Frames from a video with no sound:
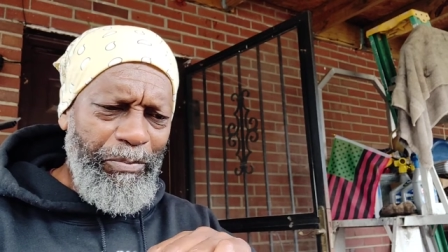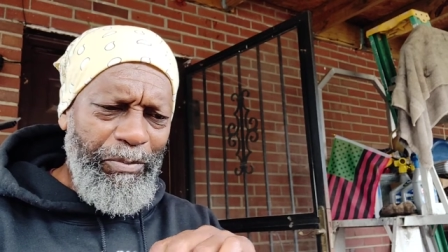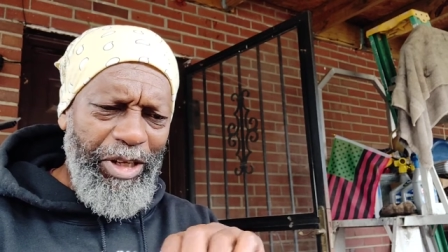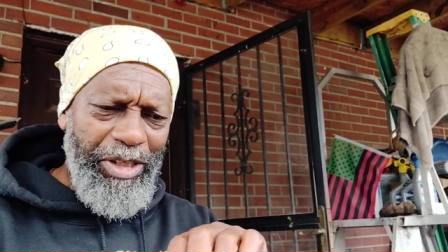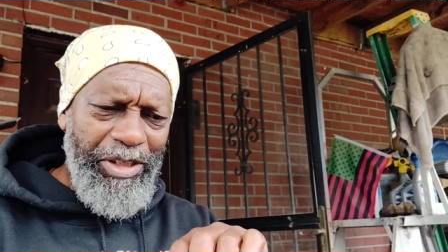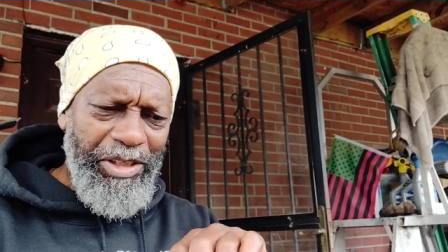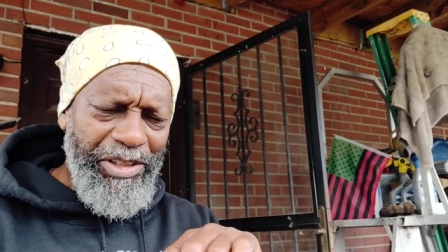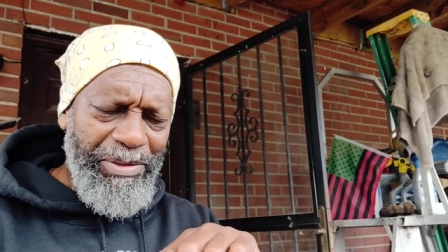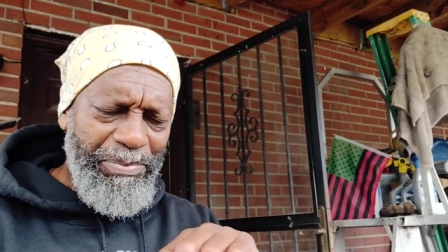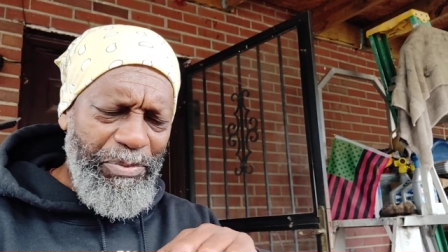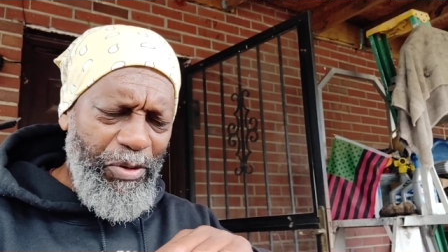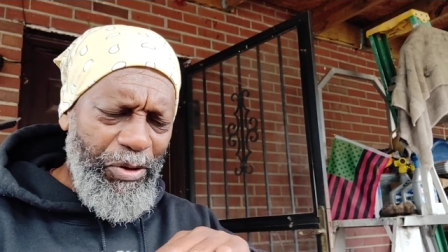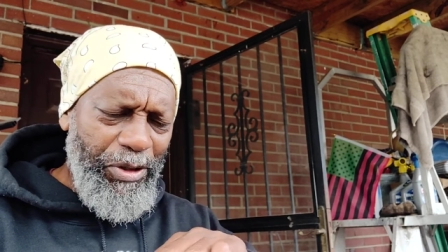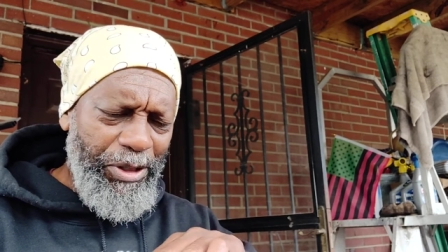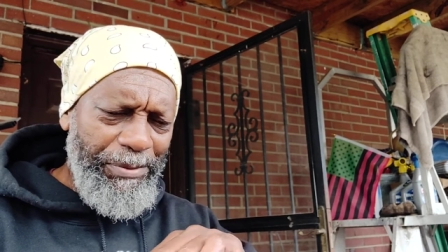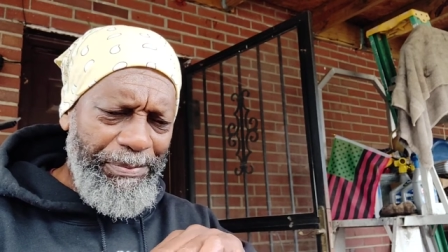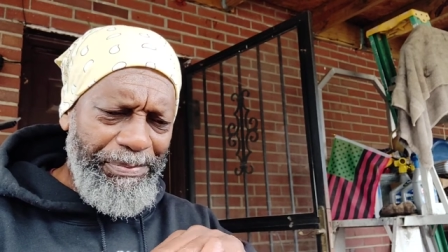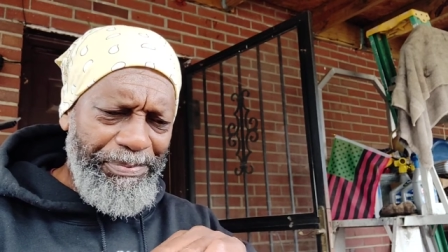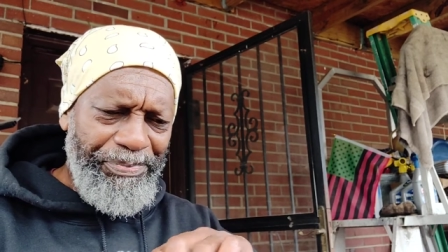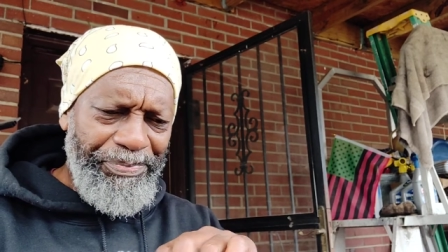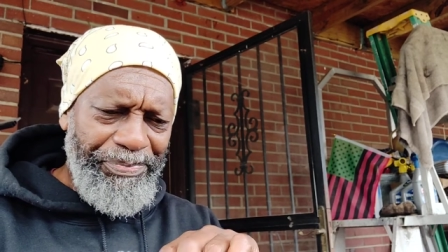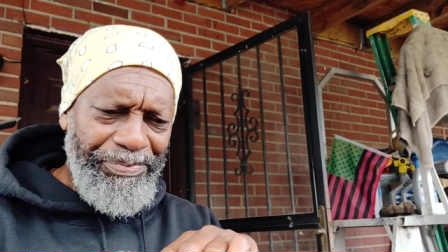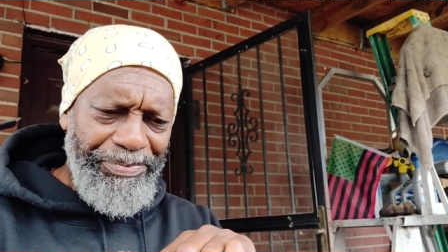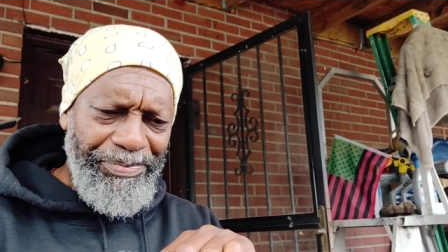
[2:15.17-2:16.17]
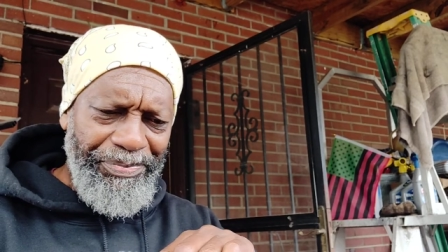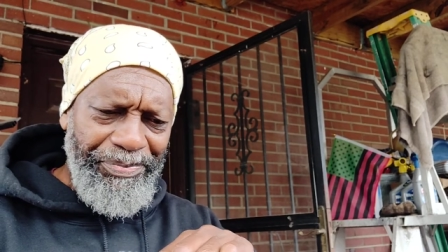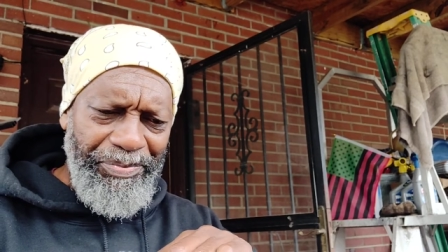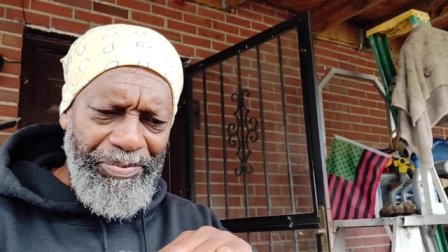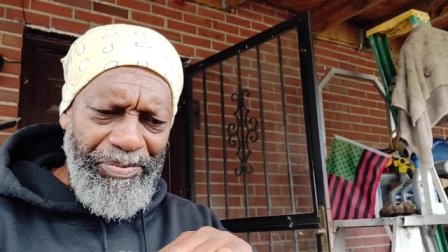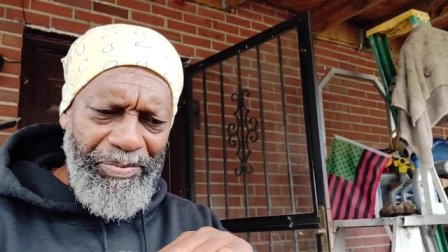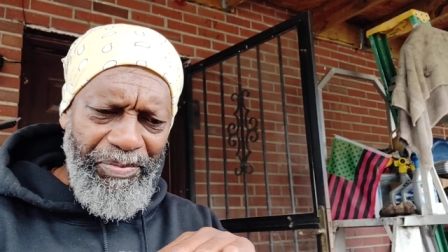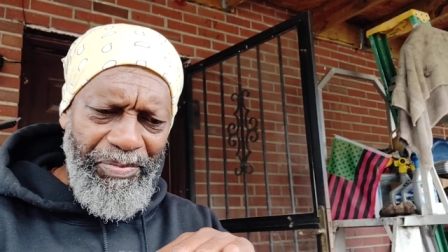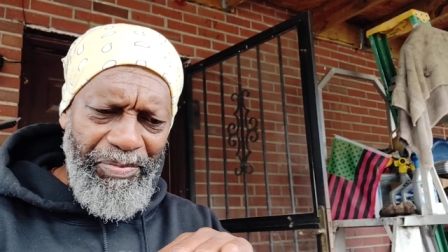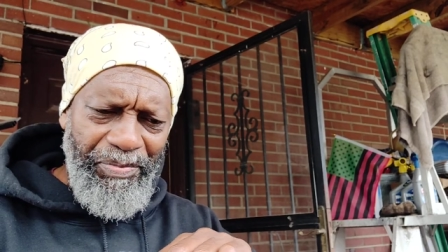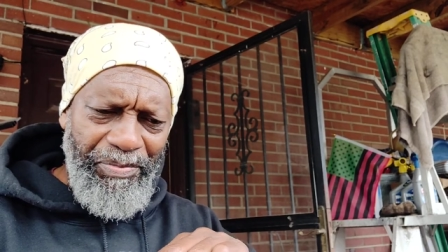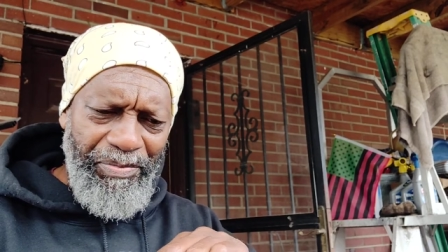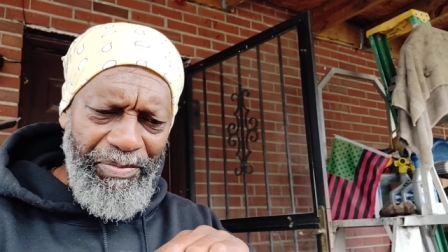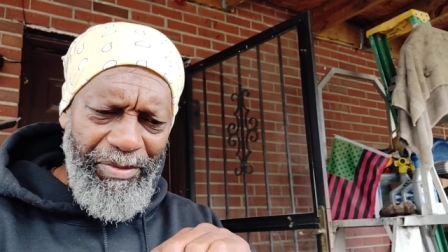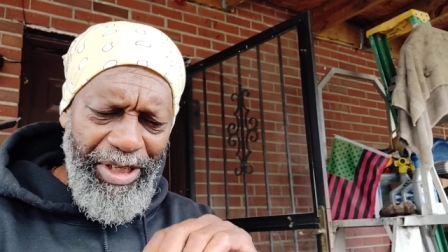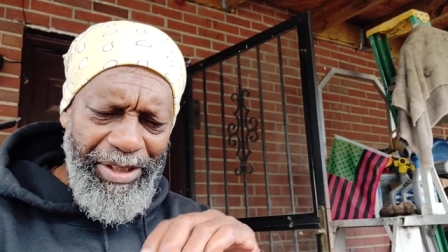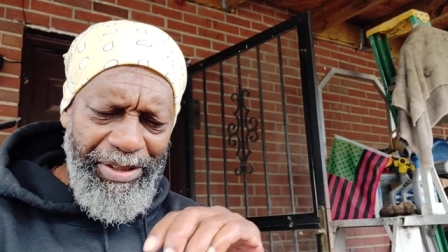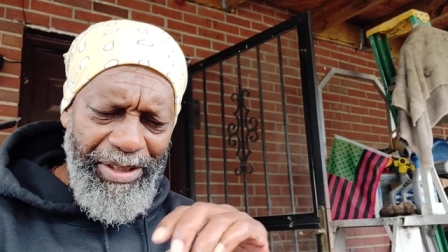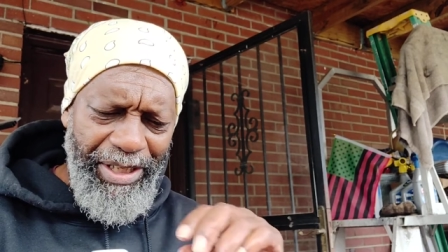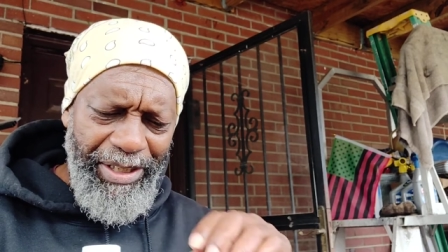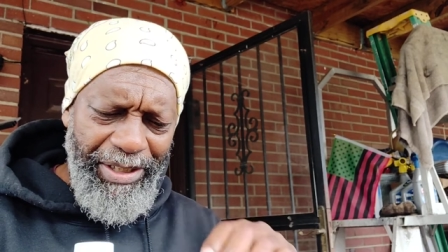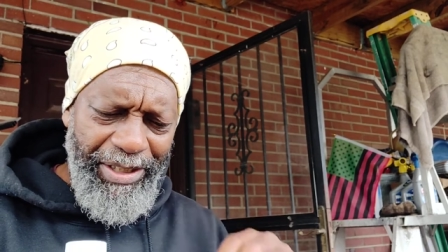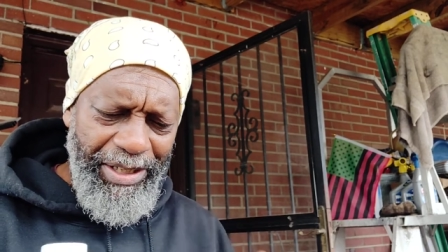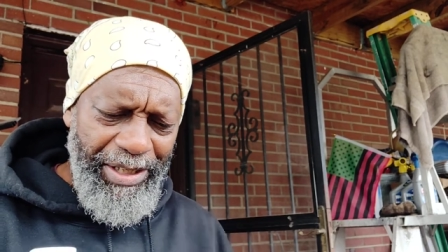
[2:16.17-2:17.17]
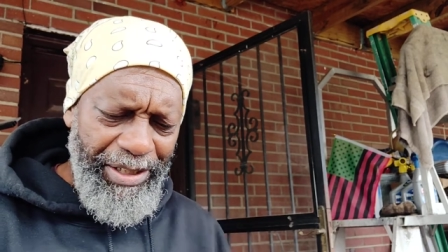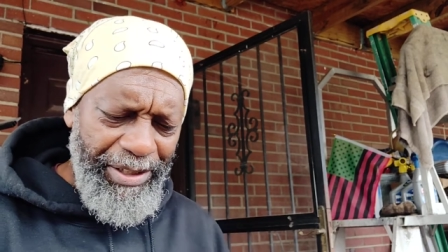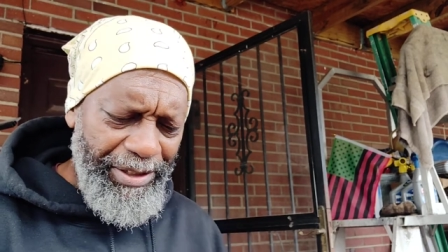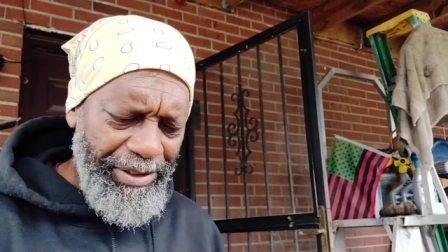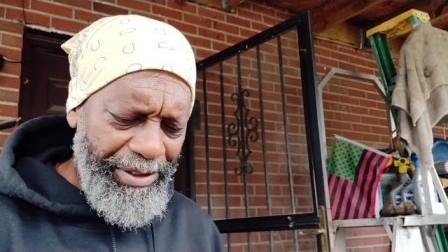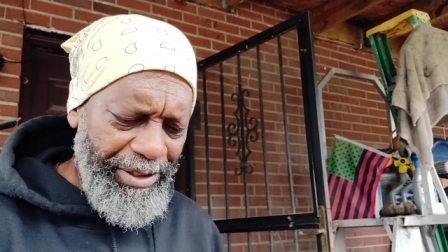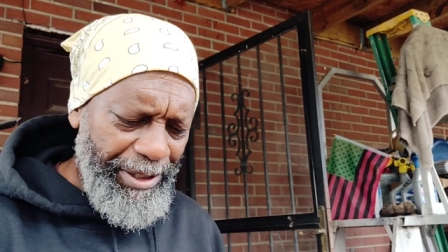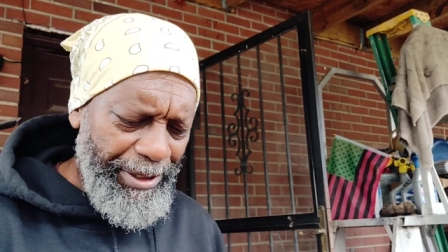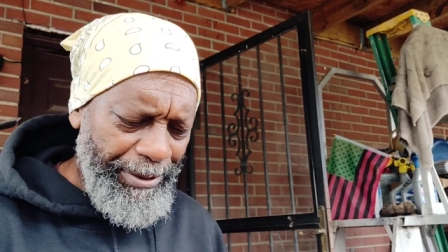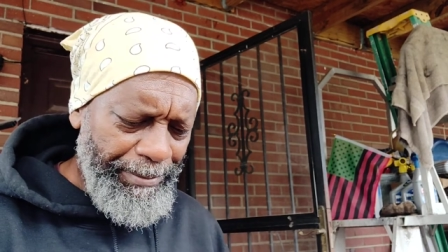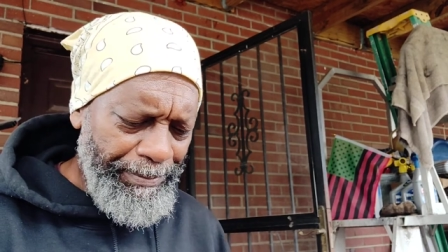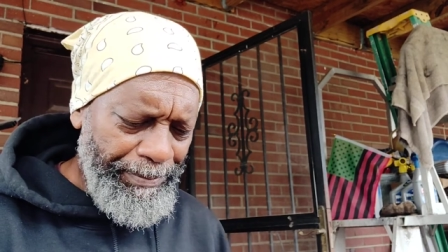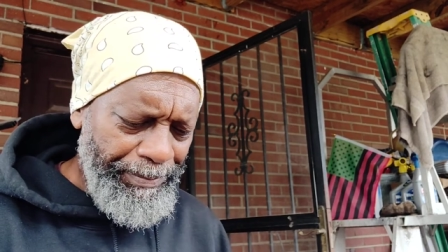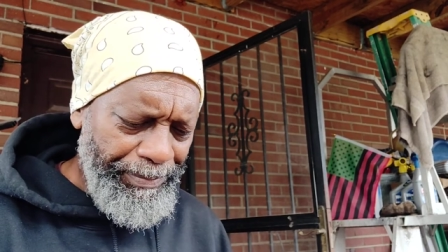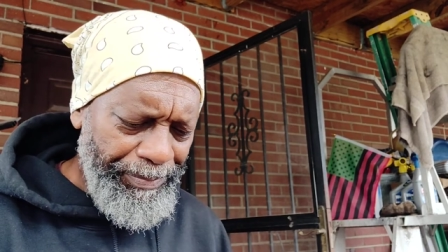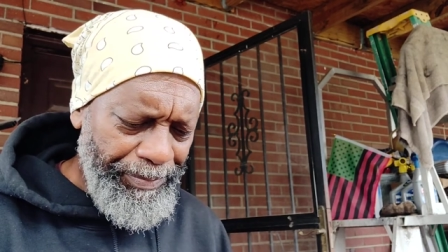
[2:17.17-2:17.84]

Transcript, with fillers: this morning, that kind of thing.